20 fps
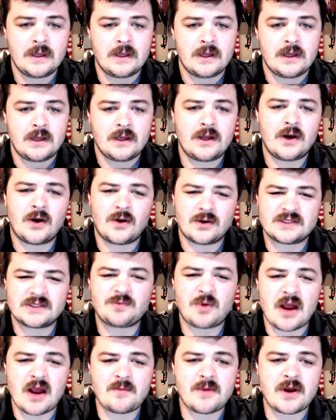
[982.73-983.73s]
it's
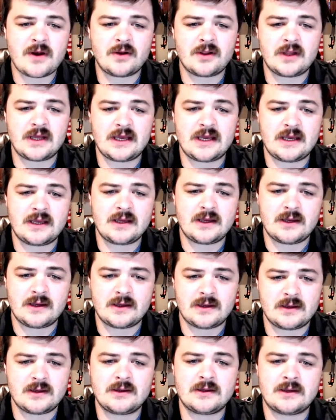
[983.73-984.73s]
primarily
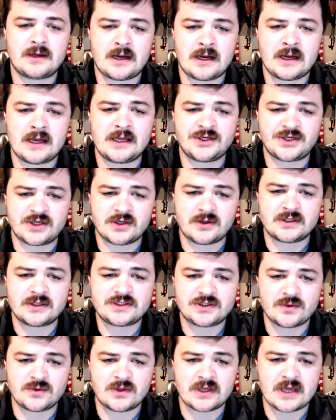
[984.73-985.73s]

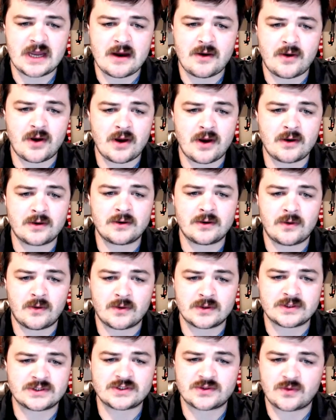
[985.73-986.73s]
insurance through the carrier,
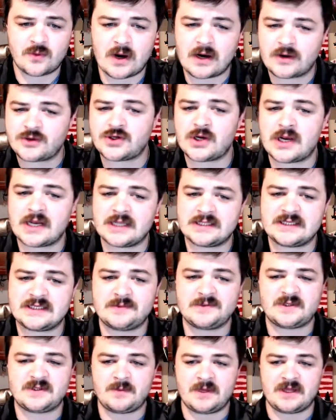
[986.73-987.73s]
or Square Trade
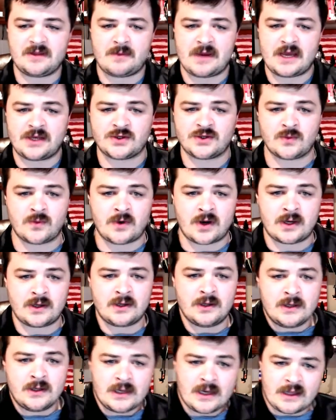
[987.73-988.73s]
seems to be the major one.
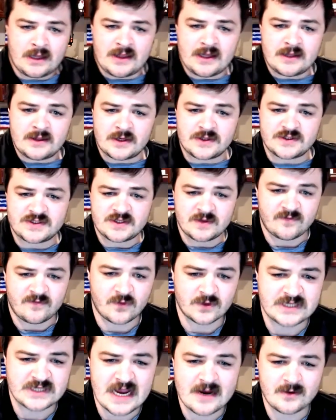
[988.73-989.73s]
I think there's some
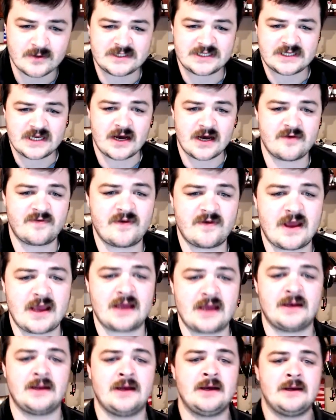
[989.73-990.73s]
Fortegra stuff,
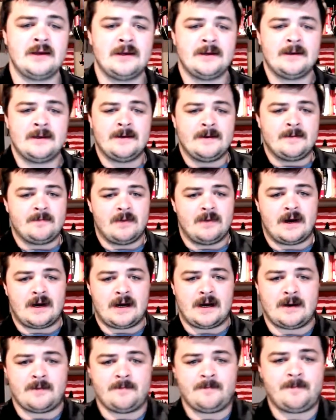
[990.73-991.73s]

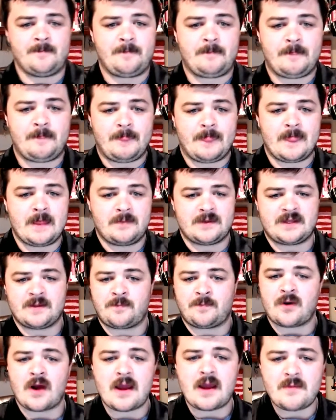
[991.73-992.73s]
but the
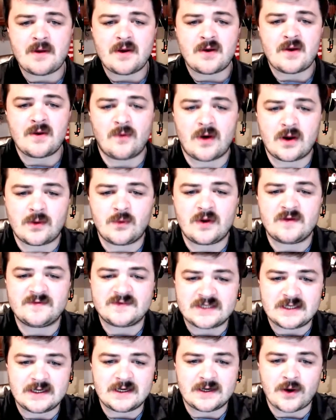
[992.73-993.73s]
primary one we've
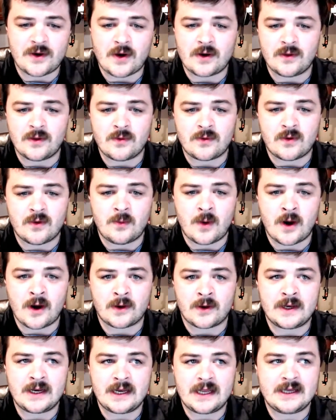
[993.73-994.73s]
seen in our local
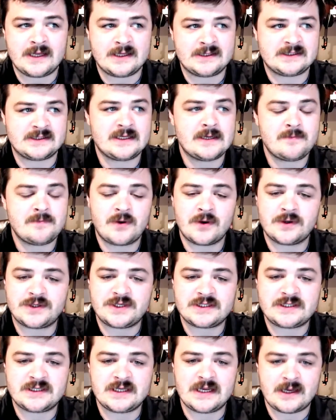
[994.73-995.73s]
market is
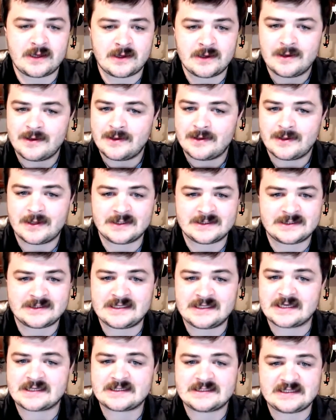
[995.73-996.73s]
purchasing a
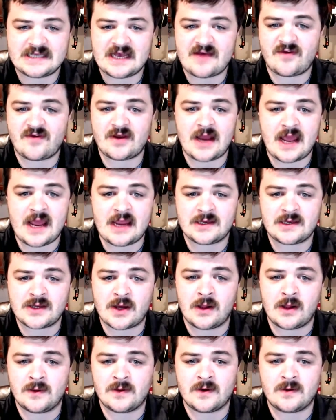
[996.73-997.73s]
$6, $7,
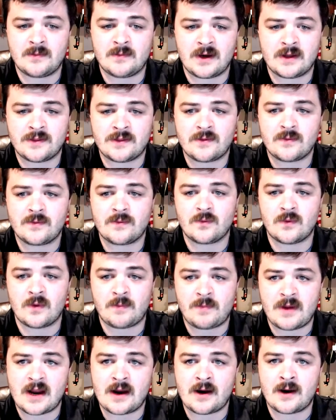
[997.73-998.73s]
$8 a month
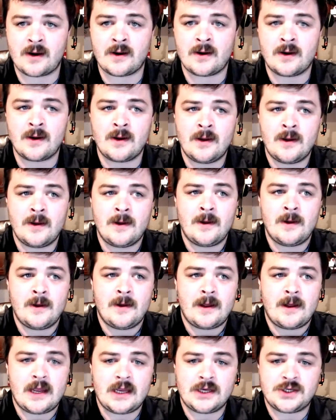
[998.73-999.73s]
repair
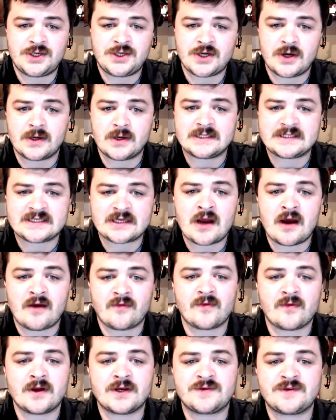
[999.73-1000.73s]
insurance
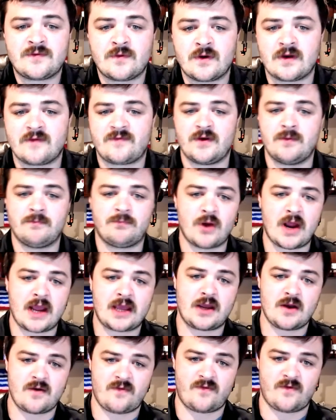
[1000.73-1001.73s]
coverage for if you
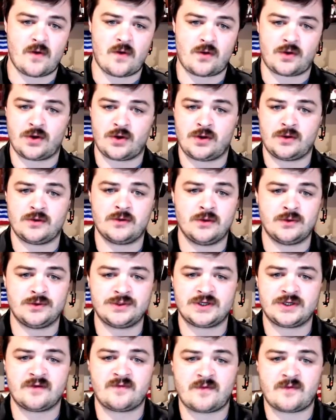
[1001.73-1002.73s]
break your phone or you
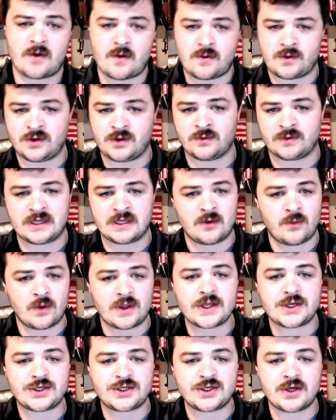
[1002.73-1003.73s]
lose your phone, you'll deal
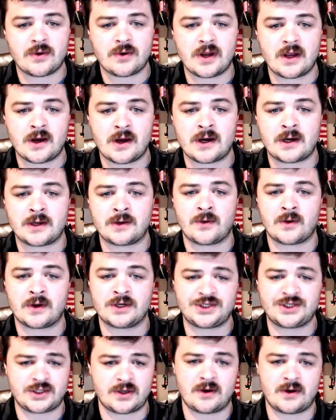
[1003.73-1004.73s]
with Assurion or
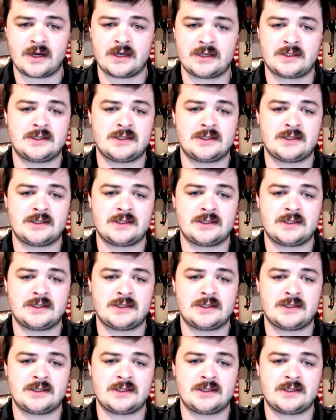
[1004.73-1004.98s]
Assurant